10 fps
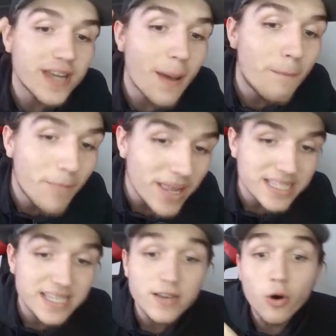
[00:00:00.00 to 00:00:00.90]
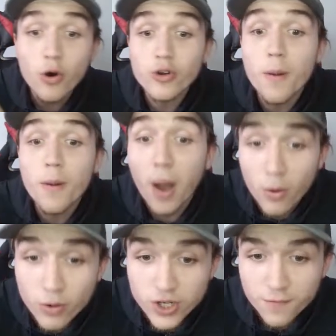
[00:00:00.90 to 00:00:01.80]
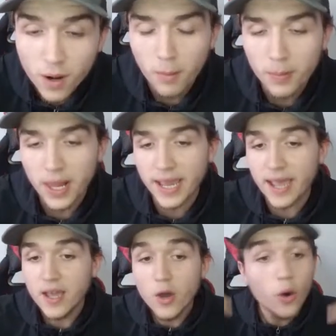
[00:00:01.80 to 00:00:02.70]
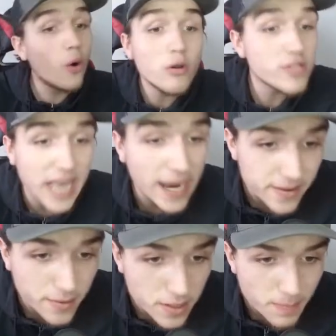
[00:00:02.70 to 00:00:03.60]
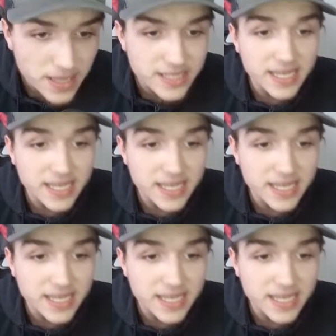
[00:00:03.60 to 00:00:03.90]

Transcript: ability or composure from a player or technical ability